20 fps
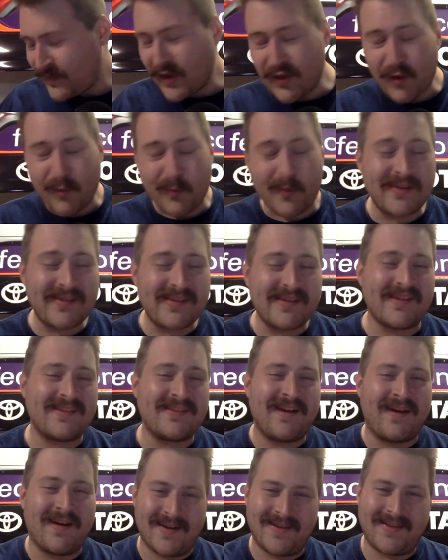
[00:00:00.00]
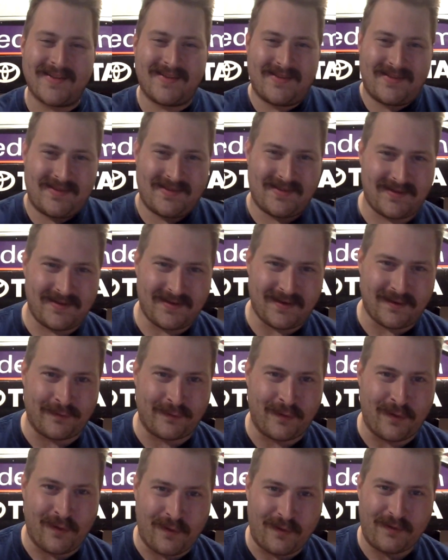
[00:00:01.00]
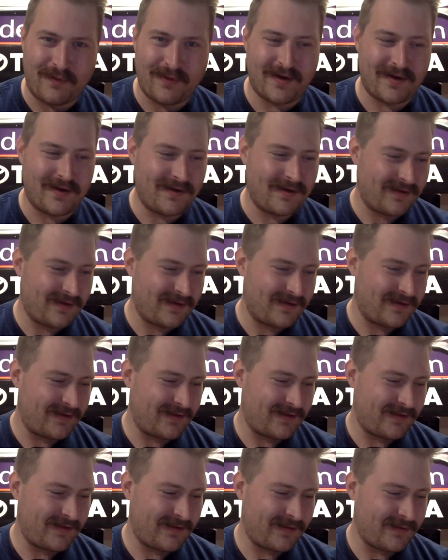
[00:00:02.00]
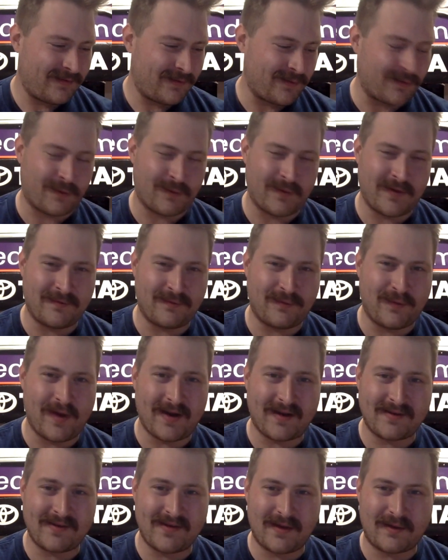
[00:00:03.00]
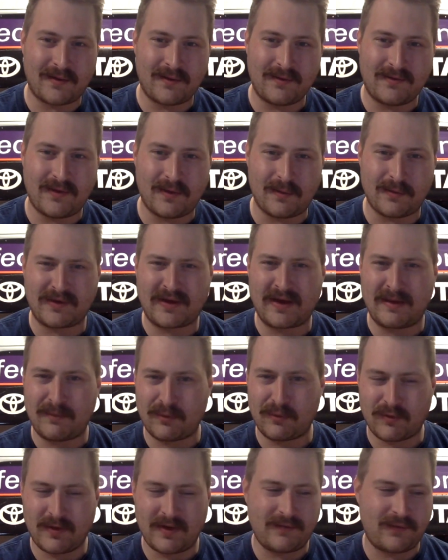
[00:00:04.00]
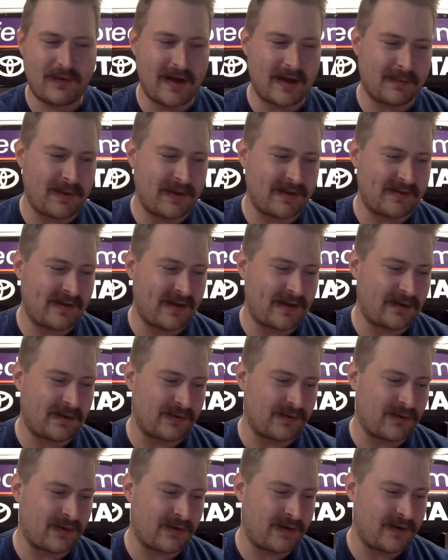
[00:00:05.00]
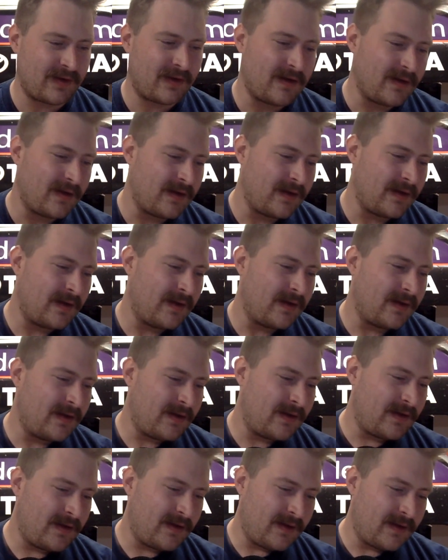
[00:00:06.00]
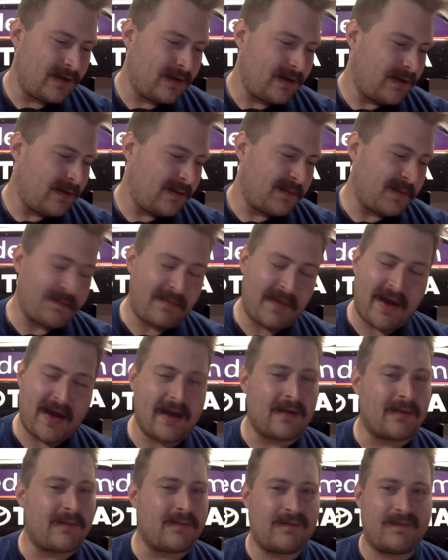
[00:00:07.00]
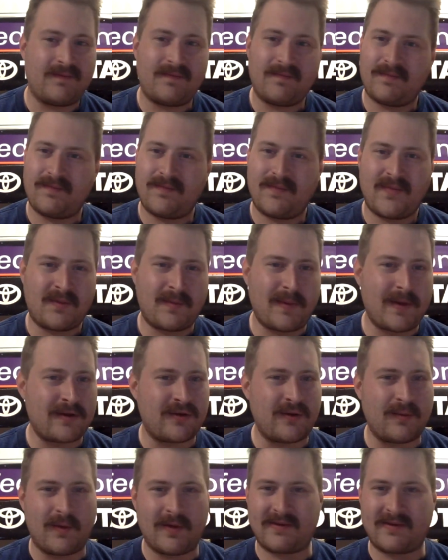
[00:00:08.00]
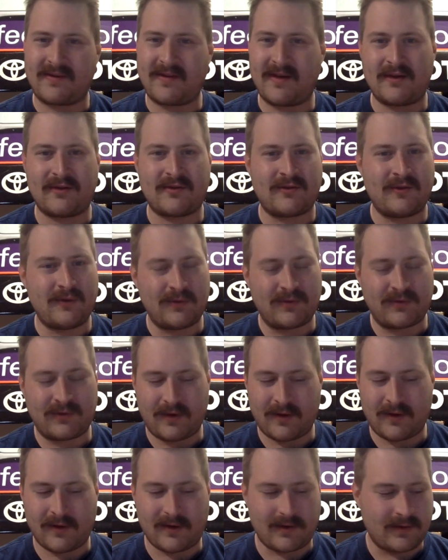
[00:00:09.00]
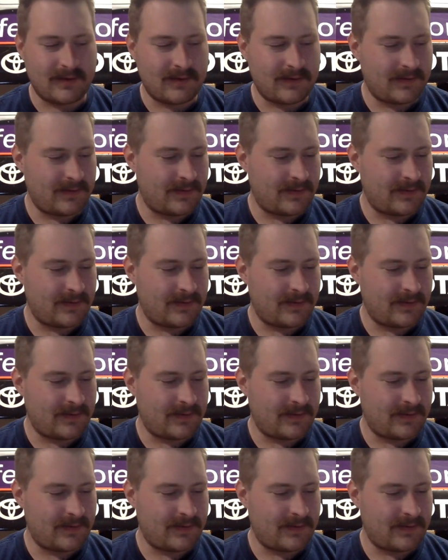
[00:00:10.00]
There wasn't a ton of lull there for green flag cycles. There was a couple green flag pit cycles early, but man, especially once stage 2 started,